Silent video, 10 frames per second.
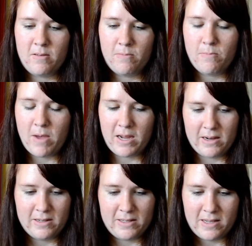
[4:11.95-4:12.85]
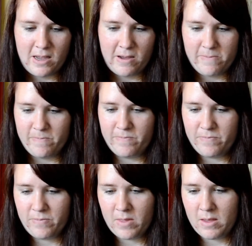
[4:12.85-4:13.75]
Megan's
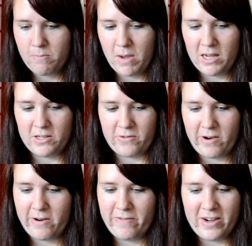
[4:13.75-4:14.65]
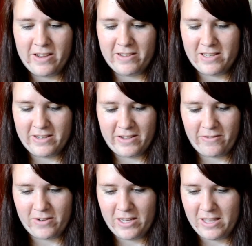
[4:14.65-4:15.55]
Maze Runner video, so that's
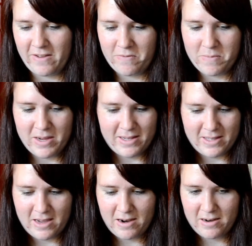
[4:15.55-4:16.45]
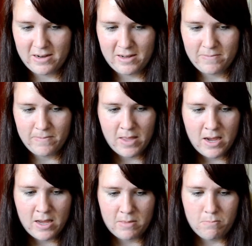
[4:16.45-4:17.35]
funny they have a maze in there.
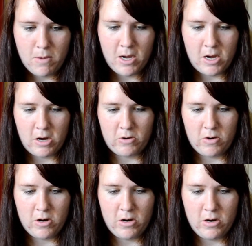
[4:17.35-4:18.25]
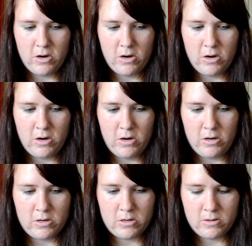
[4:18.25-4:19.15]
Mega
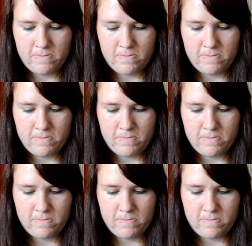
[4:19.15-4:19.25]
Crate!